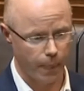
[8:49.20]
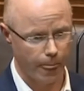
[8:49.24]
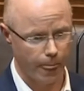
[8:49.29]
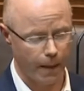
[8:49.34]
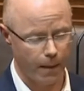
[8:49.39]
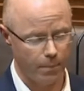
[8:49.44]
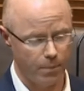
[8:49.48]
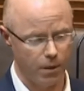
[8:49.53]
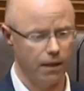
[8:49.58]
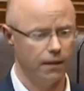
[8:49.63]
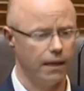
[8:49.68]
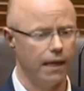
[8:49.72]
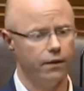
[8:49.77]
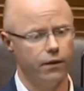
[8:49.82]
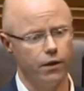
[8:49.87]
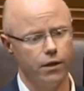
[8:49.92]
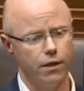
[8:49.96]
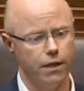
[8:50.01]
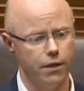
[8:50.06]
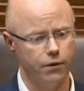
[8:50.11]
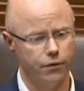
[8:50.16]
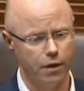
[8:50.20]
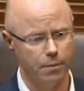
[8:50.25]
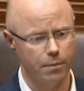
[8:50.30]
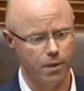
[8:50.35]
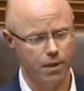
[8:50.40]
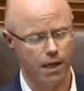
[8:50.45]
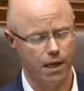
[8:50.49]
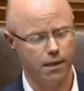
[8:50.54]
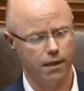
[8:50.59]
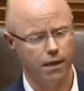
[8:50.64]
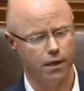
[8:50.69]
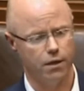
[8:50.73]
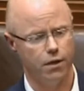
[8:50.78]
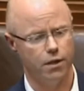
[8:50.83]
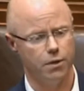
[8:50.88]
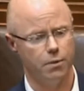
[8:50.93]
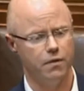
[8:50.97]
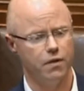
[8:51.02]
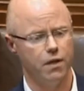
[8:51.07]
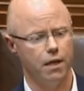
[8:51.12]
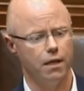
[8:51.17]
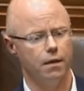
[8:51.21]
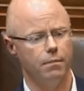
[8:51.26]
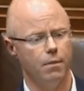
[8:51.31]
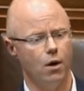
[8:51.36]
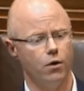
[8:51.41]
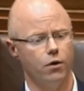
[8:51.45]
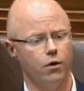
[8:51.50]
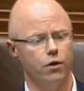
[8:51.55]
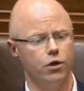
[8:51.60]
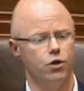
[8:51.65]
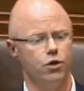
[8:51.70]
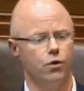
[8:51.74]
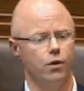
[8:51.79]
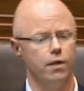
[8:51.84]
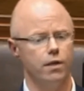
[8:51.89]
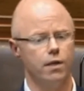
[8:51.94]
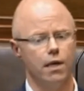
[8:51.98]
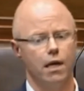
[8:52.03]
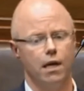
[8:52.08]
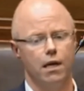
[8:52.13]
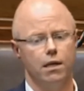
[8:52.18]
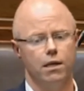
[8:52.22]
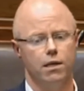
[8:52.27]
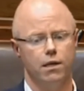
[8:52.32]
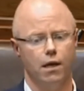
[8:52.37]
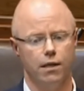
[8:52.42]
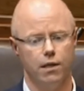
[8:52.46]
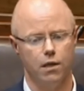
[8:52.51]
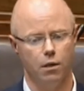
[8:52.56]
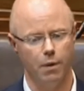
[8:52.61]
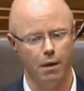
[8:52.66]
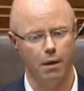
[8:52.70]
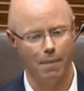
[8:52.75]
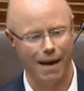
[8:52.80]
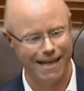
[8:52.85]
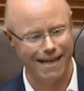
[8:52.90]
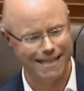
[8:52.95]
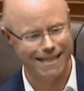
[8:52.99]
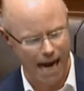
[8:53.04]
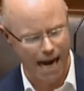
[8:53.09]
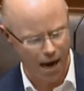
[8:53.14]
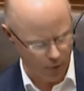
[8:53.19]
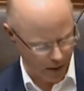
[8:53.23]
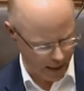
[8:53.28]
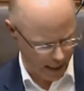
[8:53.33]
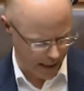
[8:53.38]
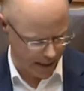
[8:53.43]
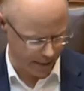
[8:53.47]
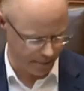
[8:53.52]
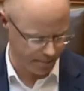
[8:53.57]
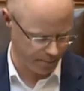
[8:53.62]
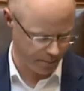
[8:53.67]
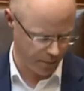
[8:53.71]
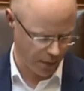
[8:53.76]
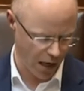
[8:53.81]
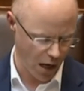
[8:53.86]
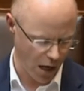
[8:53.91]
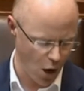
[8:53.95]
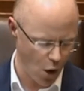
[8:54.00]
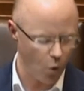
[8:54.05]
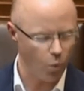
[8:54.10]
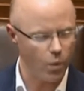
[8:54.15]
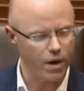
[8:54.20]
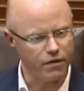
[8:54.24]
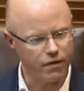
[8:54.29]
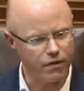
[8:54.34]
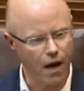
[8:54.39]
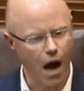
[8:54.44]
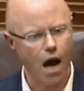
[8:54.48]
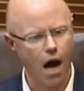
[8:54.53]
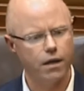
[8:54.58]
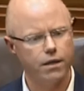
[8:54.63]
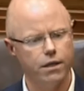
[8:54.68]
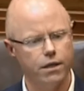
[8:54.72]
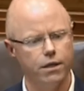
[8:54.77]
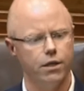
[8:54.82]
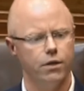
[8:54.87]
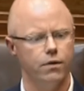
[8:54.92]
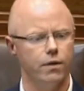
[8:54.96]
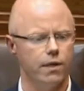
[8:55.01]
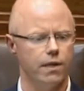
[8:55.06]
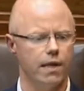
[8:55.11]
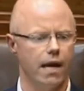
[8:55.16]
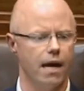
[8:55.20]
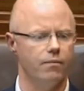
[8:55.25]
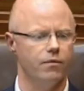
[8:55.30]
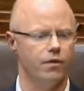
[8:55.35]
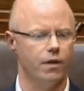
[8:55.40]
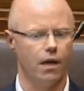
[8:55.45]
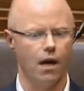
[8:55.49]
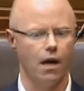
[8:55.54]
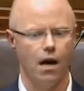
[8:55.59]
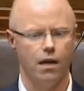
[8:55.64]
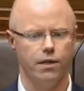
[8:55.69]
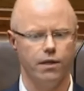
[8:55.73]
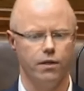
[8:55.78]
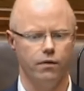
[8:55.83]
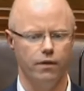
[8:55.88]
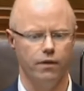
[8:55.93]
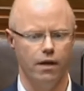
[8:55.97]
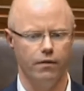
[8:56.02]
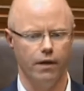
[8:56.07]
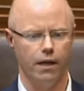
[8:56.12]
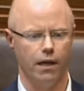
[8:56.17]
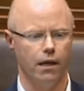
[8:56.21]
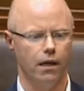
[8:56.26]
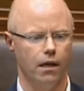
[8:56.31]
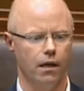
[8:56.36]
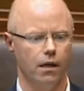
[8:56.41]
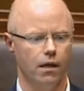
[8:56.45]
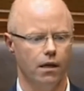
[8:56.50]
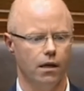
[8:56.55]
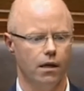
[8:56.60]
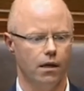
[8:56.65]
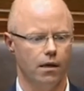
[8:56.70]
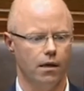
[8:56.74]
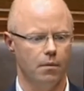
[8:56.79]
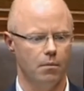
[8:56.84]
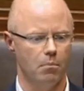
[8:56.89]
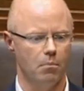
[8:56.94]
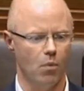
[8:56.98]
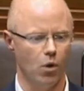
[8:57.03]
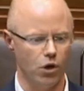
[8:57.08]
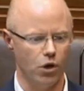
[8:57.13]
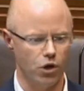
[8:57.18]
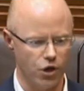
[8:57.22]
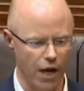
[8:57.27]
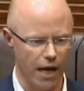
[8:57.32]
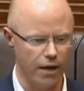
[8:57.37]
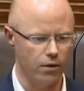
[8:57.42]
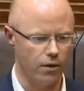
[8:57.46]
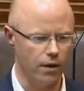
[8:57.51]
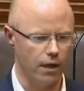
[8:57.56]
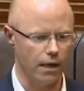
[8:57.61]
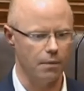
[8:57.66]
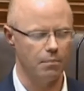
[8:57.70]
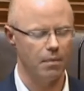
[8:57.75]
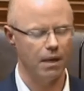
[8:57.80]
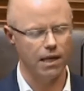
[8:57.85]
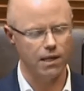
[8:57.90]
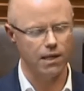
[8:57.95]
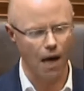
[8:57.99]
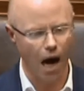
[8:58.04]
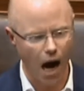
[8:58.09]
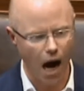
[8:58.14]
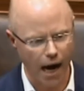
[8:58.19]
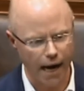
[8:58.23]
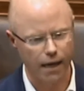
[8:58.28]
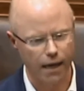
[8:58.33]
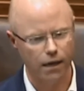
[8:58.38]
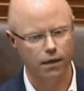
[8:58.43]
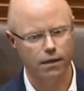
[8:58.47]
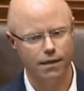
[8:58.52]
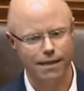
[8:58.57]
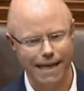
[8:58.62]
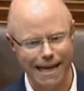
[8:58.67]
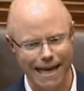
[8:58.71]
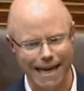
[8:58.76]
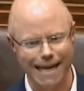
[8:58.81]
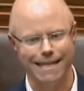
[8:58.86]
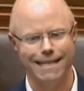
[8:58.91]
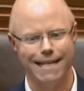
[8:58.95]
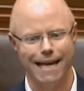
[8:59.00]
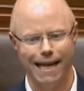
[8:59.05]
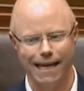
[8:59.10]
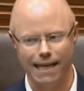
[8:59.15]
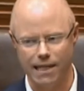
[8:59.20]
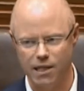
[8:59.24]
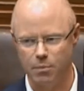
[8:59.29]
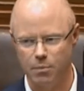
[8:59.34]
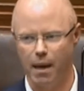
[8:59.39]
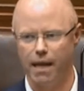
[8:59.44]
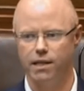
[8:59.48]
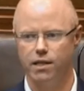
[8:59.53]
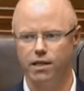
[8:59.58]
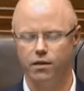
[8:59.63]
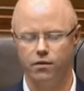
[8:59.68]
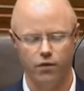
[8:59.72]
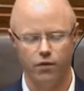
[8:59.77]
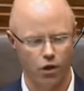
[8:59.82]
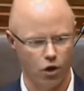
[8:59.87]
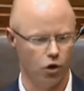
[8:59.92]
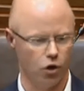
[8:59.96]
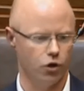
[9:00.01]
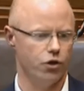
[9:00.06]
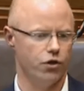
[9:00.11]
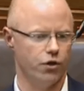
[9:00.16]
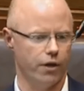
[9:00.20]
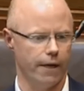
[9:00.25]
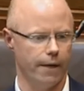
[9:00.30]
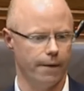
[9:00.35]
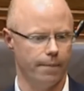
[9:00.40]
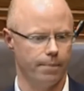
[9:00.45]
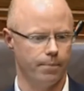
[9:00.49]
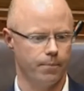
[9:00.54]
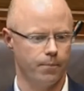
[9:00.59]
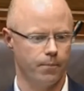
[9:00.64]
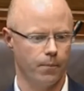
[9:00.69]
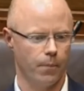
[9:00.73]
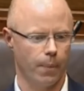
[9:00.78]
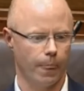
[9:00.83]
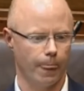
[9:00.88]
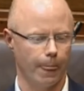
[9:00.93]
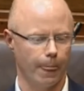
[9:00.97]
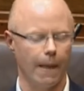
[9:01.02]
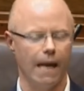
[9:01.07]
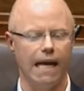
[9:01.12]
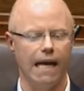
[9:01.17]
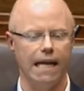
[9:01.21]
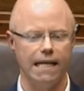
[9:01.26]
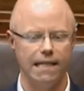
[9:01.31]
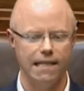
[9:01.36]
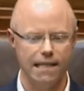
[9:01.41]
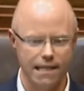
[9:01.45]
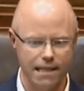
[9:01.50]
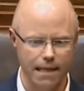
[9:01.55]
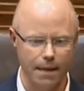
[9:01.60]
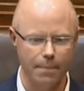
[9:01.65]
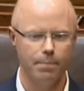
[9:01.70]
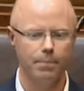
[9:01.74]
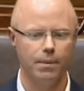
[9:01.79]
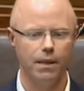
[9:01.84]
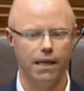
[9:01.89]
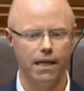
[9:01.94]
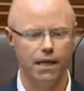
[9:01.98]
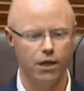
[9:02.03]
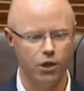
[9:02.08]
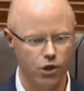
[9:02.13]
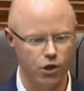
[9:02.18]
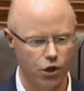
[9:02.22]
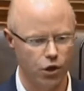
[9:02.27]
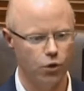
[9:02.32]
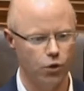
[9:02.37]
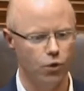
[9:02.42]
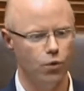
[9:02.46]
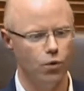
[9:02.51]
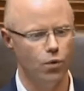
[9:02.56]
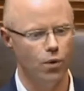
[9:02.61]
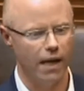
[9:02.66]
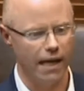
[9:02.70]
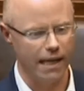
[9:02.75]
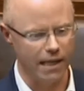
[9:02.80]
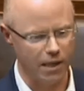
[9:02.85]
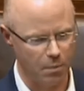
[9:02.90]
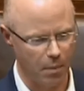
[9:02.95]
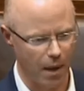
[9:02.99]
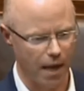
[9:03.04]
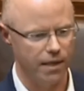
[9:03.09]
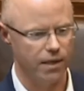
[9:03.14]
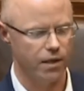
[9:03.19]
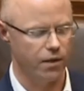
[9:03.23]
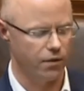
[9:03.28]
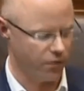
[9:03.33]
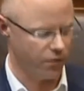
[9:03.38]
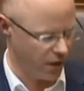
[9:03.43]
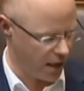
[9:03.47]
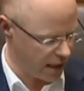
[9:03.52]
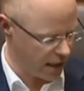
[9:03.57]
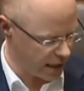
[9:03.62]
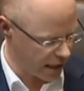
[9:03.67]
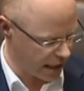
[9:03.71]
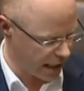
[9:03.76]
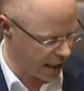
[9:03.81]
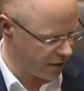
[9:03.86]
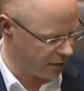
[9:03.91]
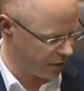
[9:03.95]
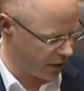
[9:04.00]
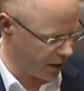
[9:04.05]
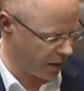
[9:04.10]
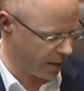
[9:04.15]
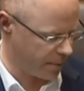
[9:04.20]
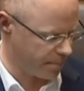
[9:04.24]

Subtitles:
but that 33% increase we've seen in motor insurance starts coming back down again. We've got to do the same for the costs of living more generally, because Ireland is an expensive country. It is simply too expensive to live here.